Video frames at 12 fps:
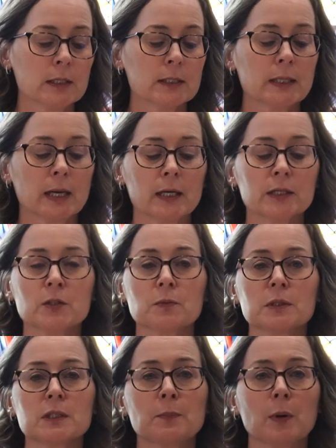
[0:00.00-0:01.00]
Dad's
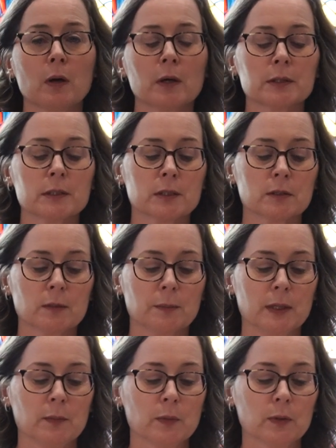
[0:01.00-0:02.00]
response to the
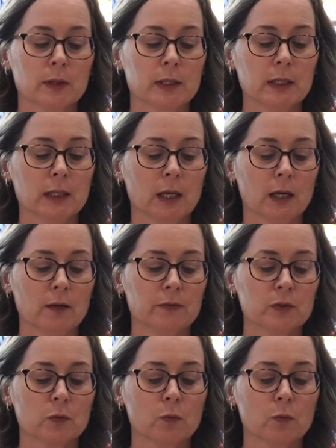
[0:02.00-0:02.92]
people he loved